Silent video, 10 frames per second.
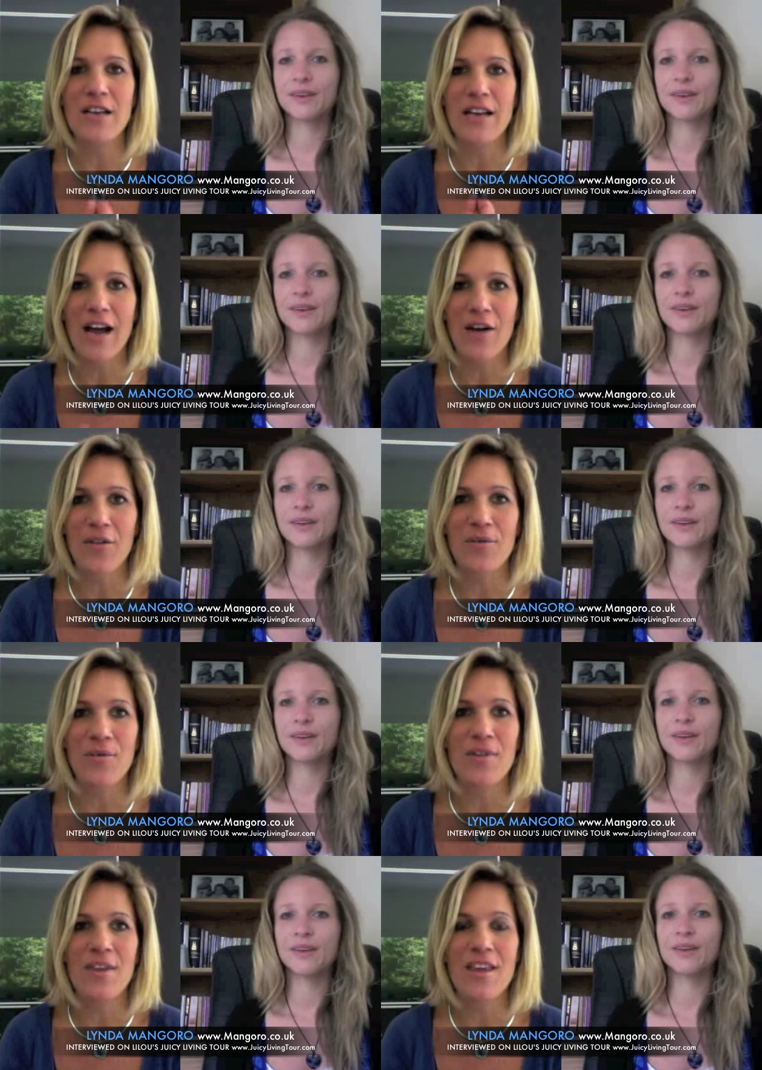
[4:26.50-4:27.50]
Speaker 1: and how
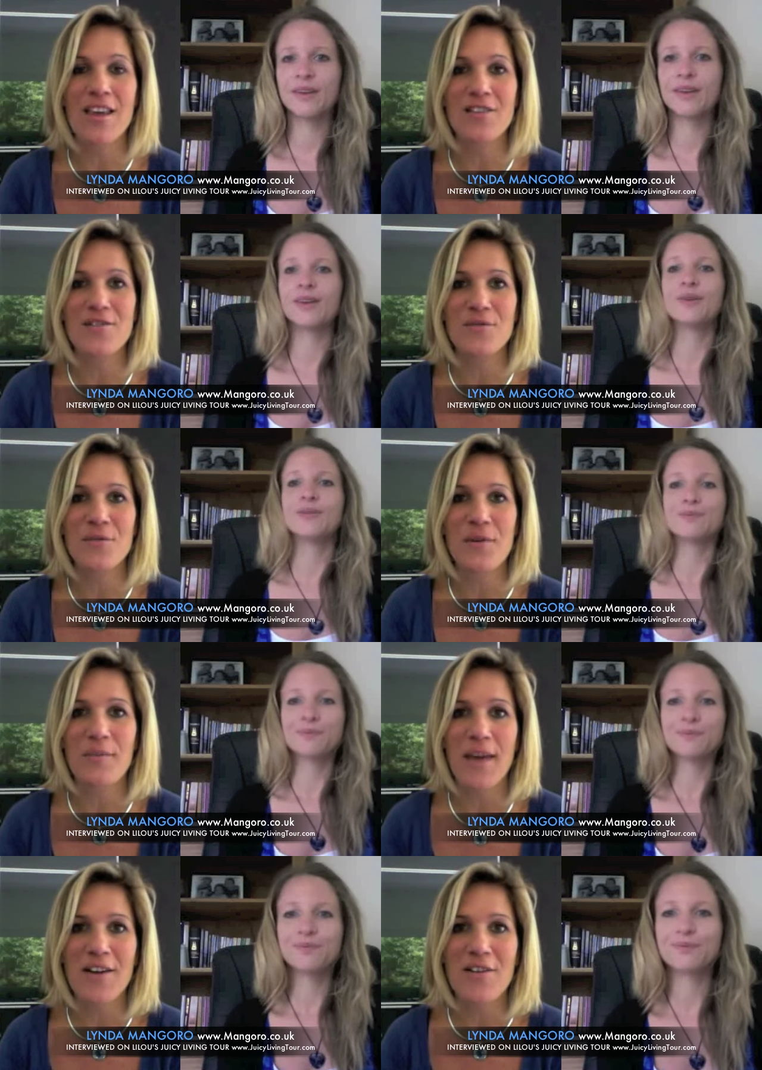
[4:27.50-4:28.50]
through the interview with
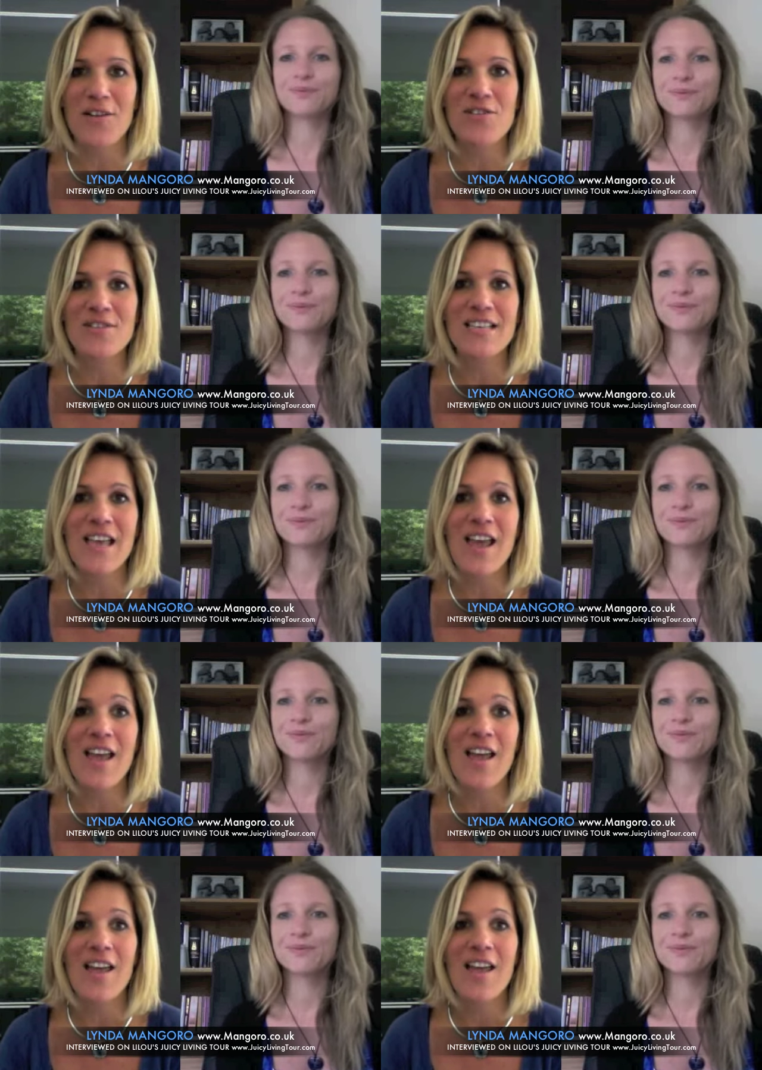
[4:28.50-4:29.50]
Michael Losier,
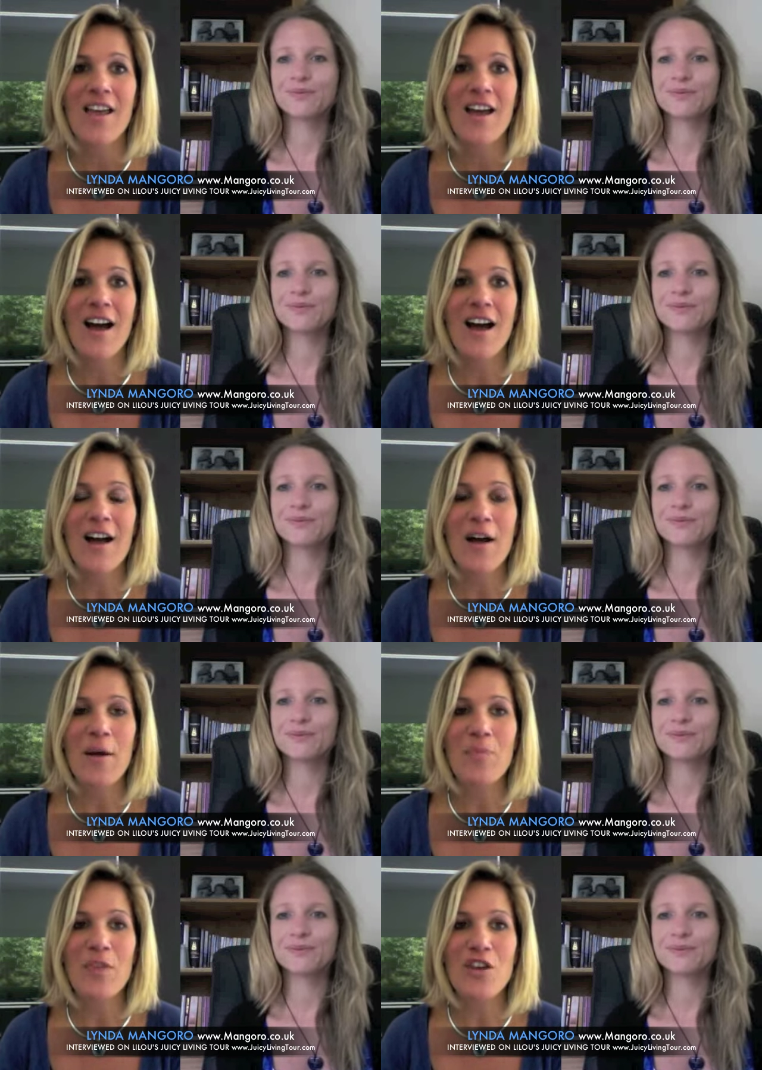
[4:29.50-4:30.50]

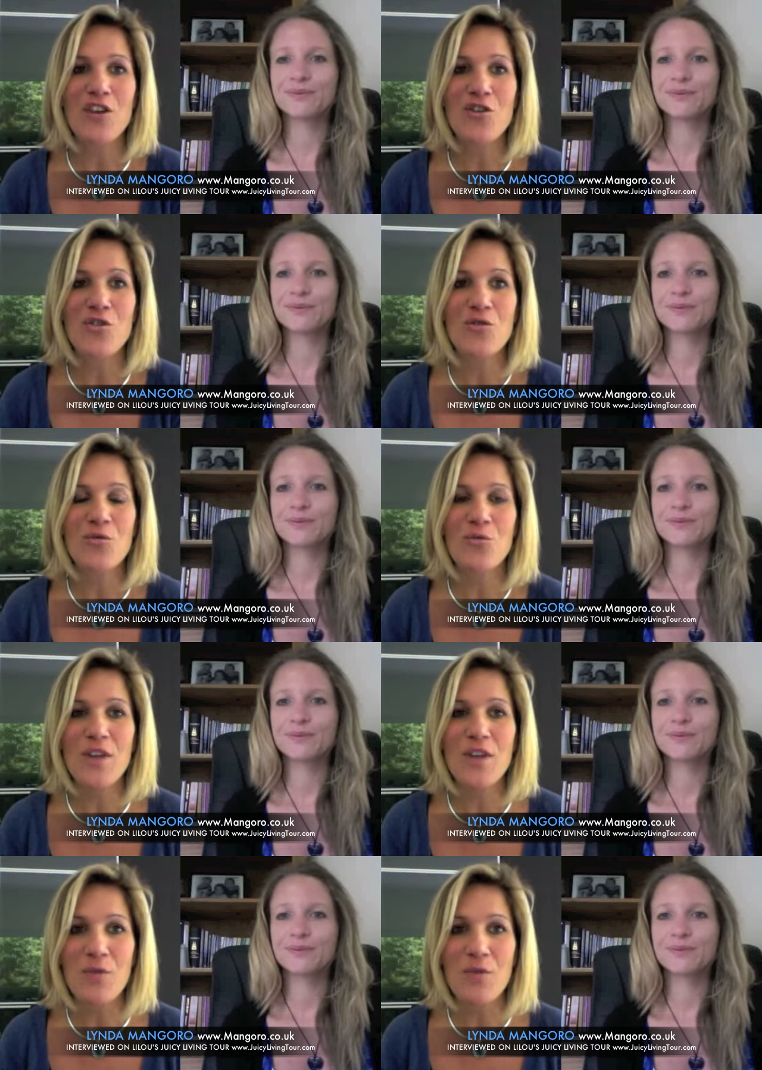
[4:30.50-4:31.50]
um, you,
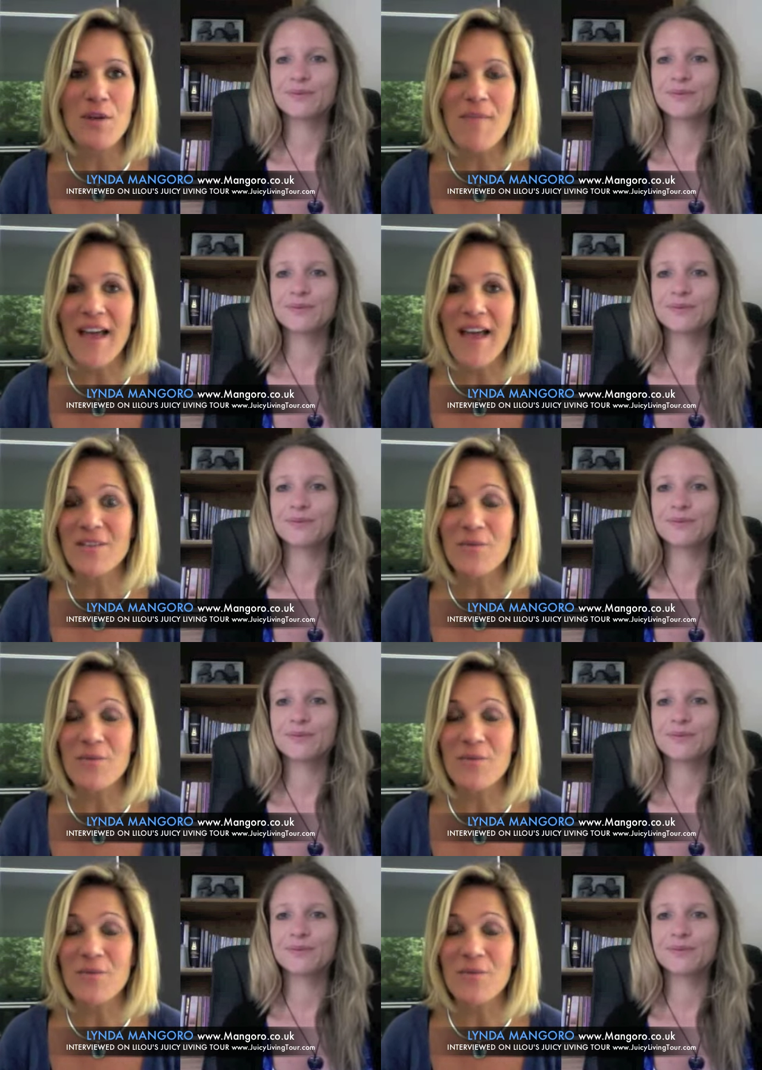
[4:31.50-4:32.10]
we, we met and we